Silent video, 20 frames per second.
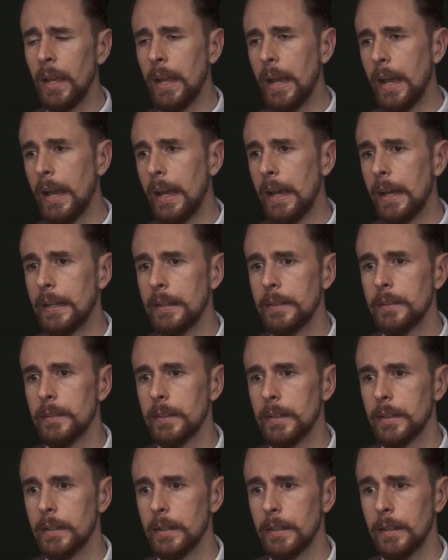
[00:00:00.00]
and
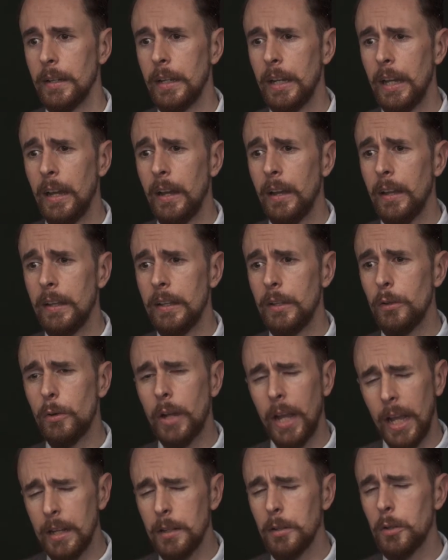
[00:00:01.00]
you
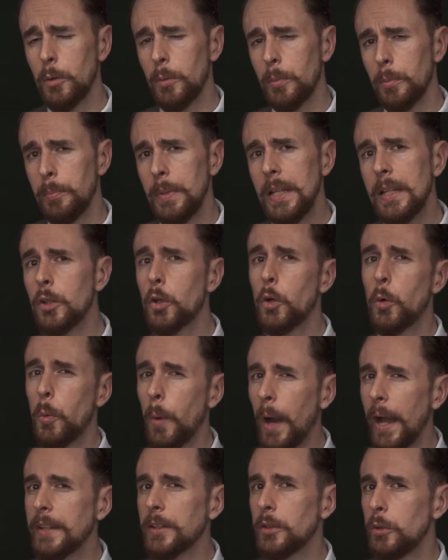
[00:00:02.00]
can meet
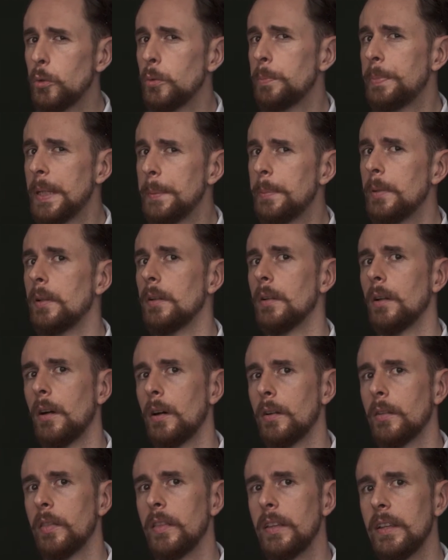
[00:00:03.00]
quite cool people
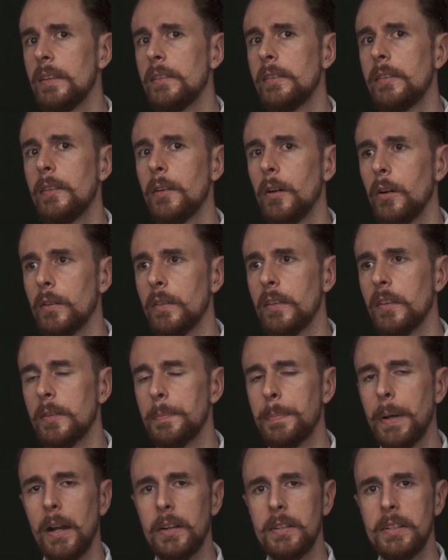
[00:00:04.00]
on these
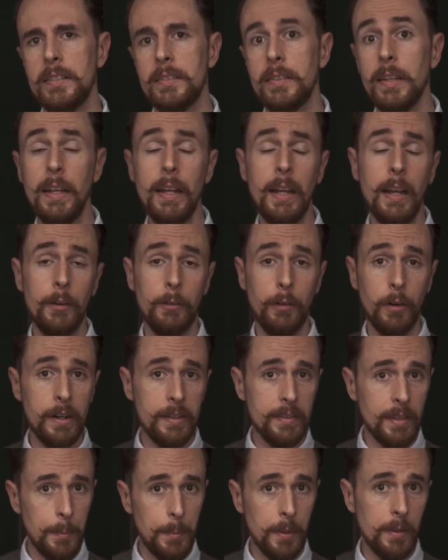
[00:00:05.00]
parties. For
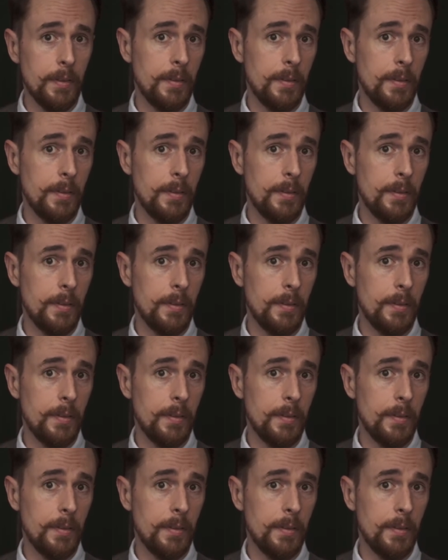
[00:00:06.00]
example,